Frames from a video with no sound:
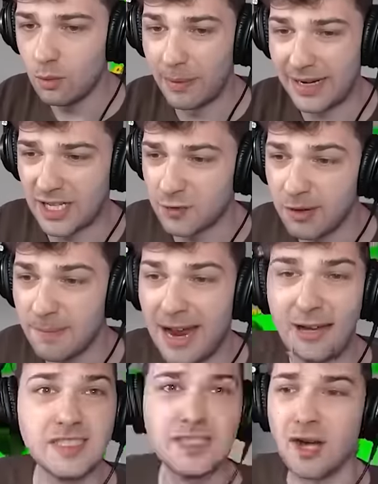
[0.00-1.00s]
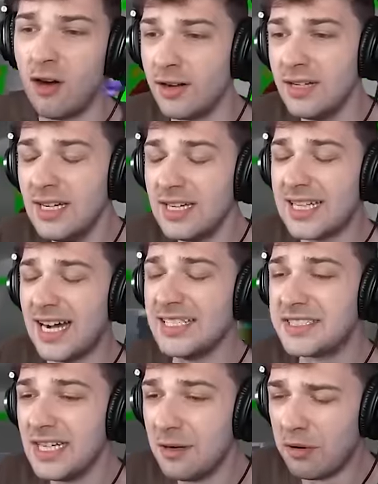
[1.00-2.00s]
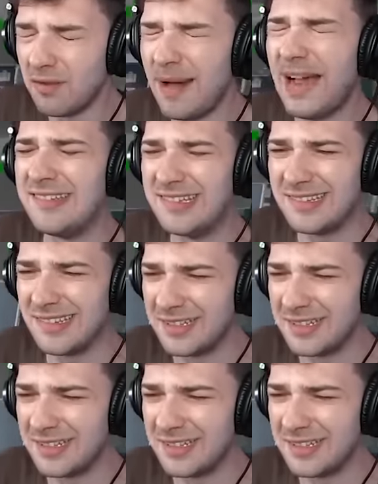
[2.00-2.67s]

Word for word: Oh my gosh, what if my house is gone? Guys, what if my house is